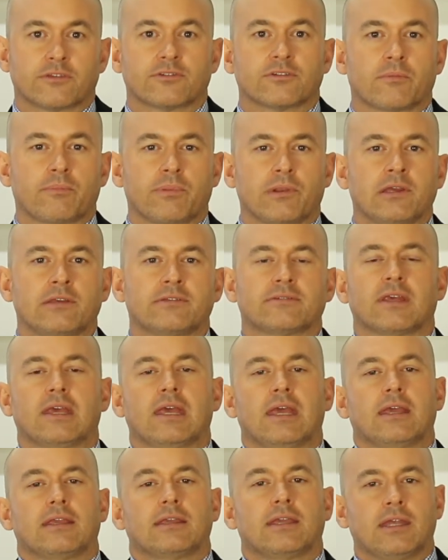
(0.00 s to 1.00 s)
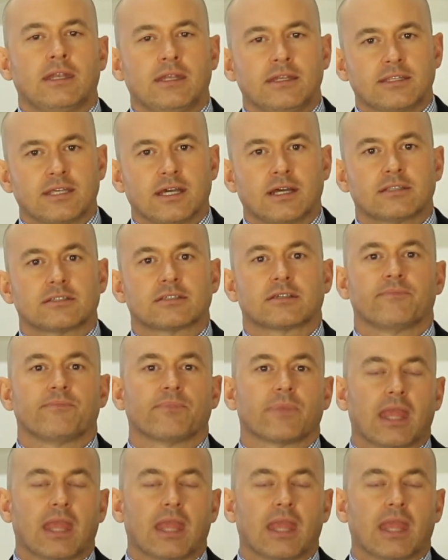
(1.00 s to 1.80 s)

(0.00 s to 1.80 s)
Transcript: So please get in touch